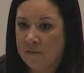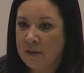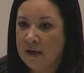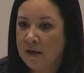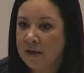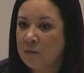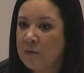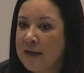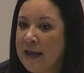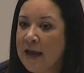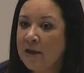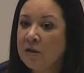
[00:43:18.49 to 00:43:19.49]
Because we
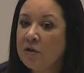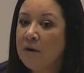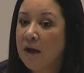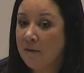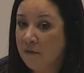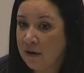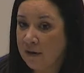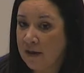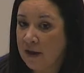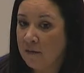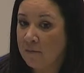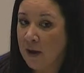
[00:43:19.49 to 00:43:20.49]
can't do
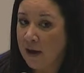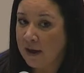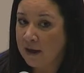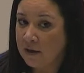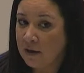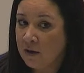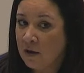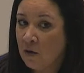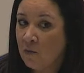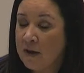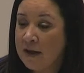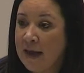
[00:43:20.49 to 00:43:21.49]
everything, but
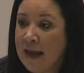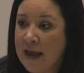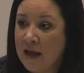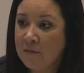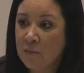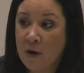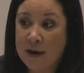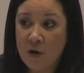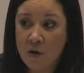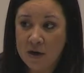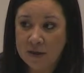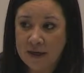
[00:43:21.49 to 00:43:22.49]
we can
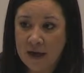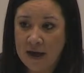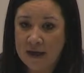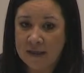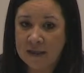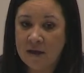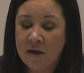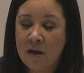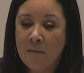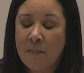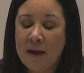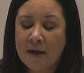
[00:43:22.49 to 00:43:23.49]
prioritize
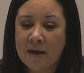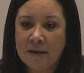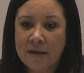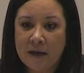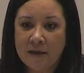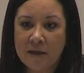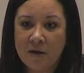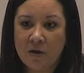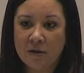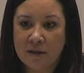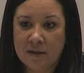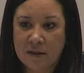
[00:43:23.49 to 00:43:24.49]
by connecting our
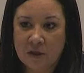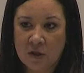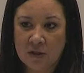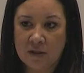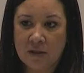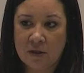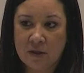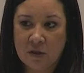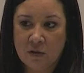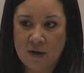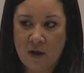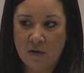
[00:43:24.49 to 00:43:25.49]
decisions to
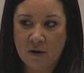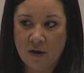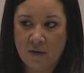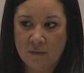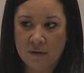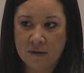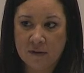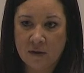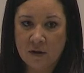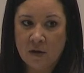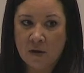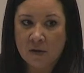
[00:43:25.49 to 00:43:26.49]
student outcomes.
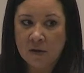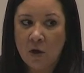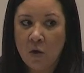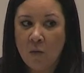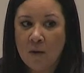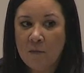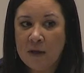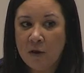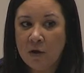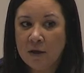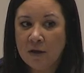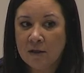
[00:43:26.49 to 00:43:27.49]
So when we
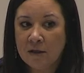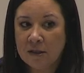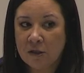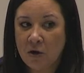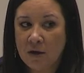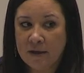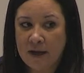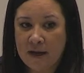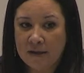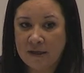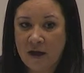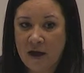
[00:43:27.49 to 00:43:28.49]
look at the start and
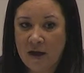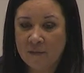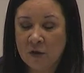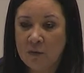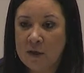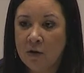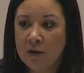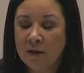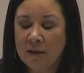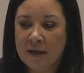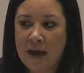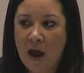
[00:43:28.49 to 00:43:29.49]
end times, or we look at
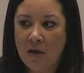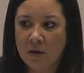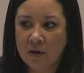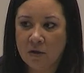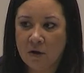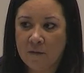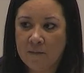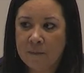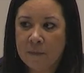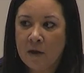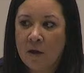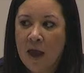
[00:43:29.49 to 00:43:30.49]
the calendar,
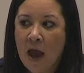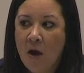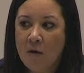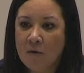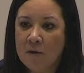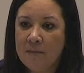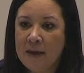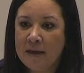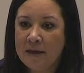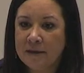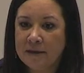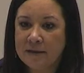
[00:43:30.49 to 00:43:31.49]
how are we
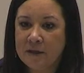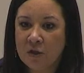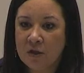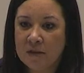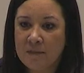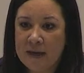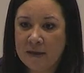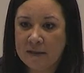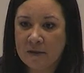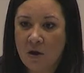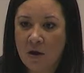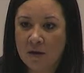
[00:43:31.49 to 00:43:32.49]
making decisions
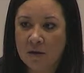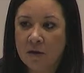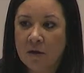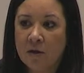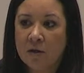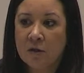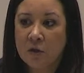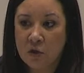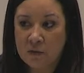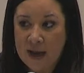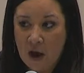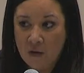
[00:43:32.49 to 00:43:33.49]
based on
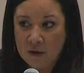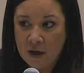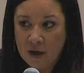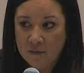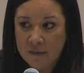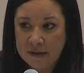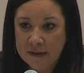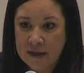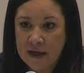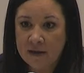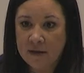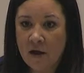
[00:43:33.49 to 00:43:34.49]
student outcomes
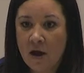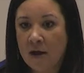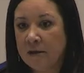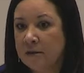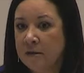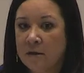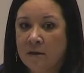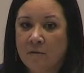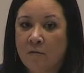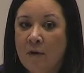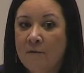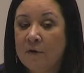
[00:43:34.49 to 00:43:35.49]
and not
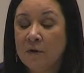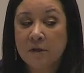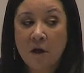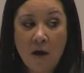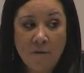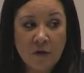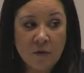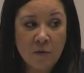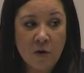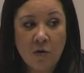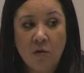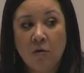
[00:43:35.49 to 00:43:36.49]
what feels
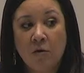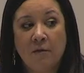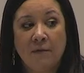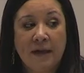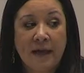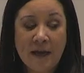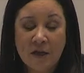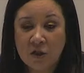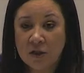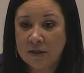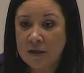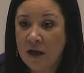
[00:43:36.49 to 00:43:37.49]
comfortable or
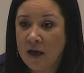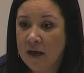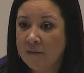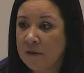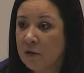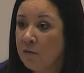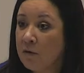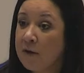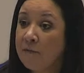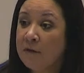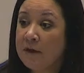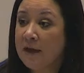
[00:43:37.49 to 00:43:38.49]
vacation times or
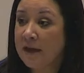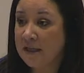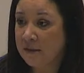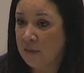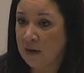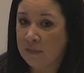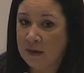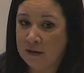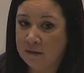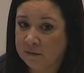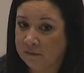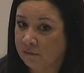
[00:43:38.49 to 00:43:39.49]
whatever the case may be?
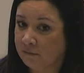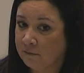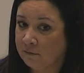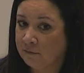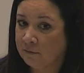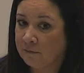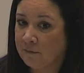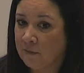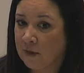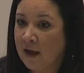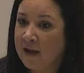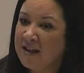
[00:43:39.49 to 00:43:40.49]

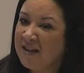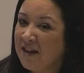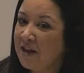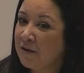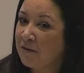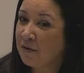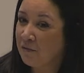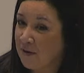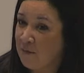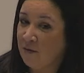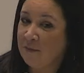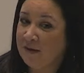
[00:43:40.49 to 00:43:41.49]
I need 3
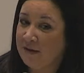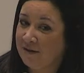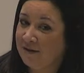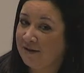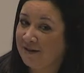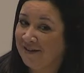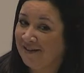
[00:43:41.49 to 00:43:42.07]
more minutes.